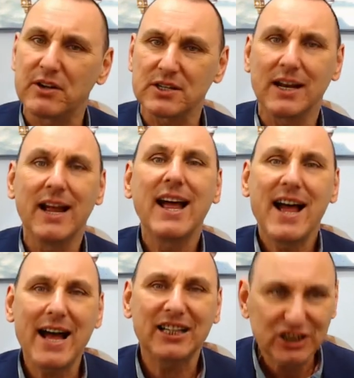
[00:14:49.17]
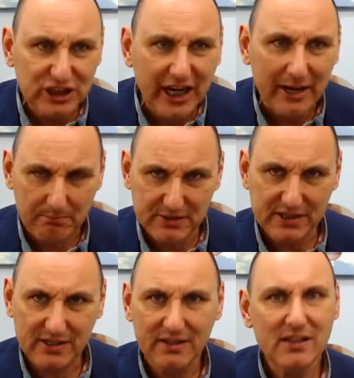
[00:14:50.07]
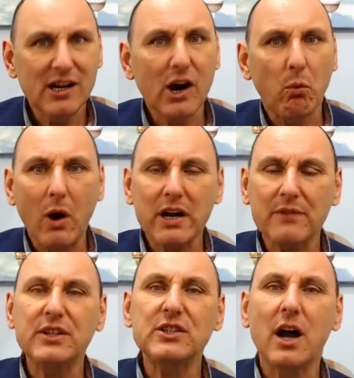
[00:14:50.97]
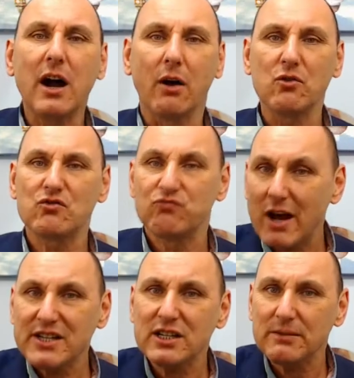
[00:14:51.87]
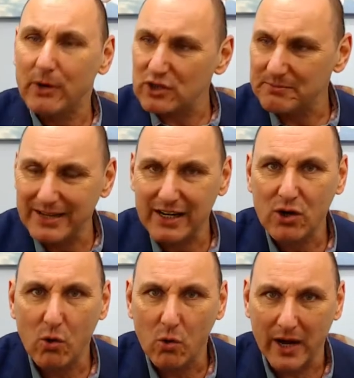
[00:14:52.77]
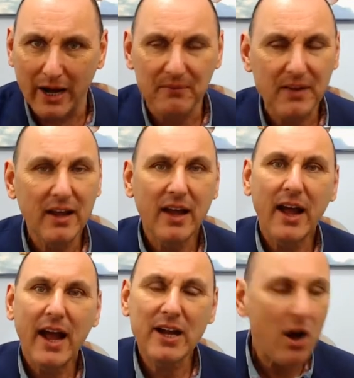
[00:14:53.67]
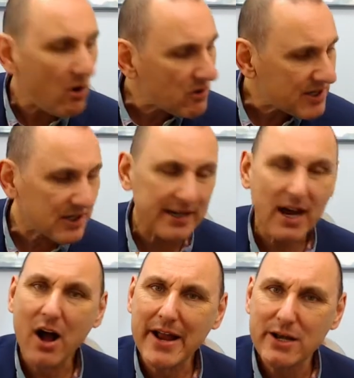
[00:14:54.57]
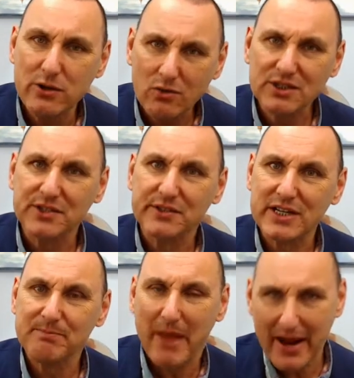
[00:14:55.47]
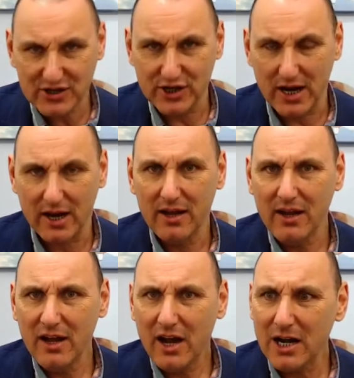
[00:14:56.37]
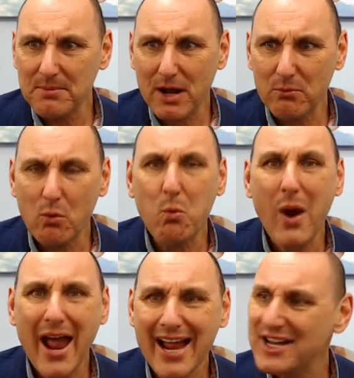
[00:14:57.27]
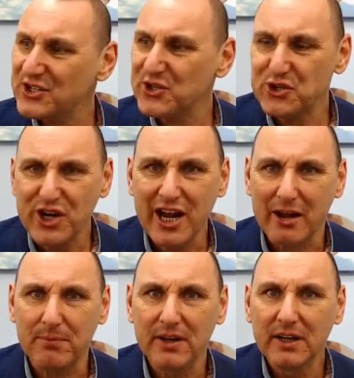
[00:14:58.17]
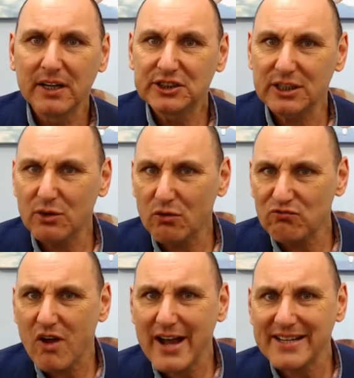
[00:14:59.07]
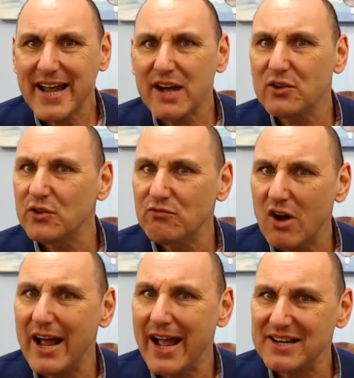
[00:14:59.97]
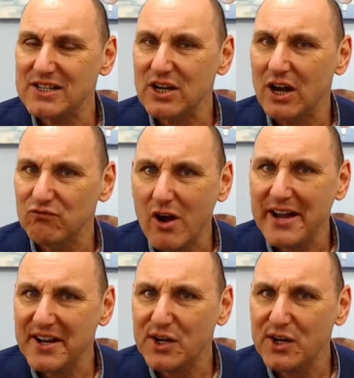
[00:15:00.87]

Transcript: person, had chipped one of the tiles right at the bottom in the corner. And honestly, I looked at this picture and I'm like, well, where is the chip? She had looked right down on the right-hand side, right in the